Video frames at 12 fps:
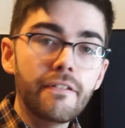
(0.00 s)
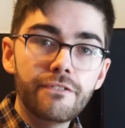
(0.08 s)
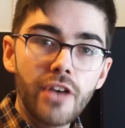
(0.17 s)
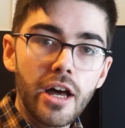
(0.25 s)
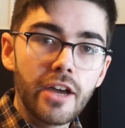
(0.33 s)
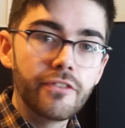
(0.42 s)

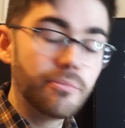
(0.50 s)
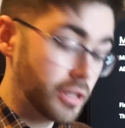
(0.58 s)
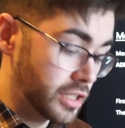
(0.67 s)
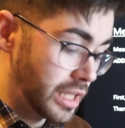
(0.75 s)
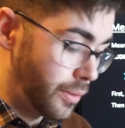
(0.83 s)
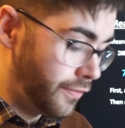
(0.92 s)
5
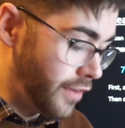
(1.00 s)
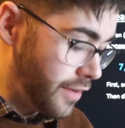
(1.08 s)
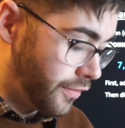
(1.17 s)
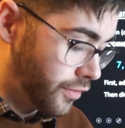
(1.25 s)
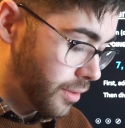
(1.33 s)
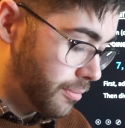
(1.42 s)
because there were
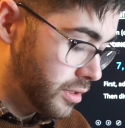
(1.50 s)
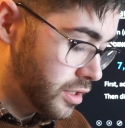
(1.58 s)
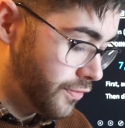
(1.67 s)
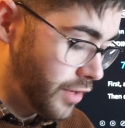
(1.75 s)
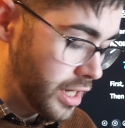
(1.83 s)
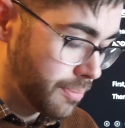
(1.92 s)
5 of them.
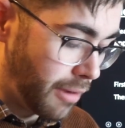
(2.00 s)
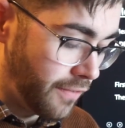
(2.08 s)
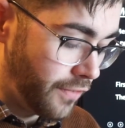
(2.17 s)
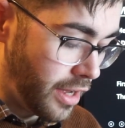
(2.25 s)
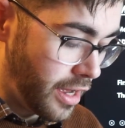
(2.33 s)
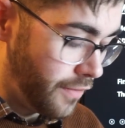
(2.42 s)
Divide by
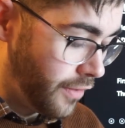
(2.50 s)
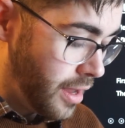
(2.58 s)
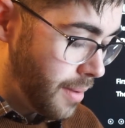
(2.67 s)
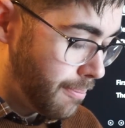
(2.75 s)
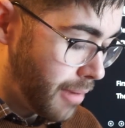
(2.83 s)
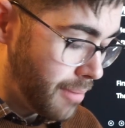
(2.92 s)
5,
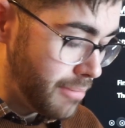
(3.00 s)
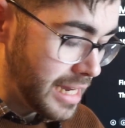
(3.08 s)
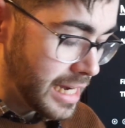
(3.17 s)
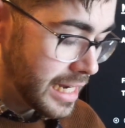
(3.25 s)
my mean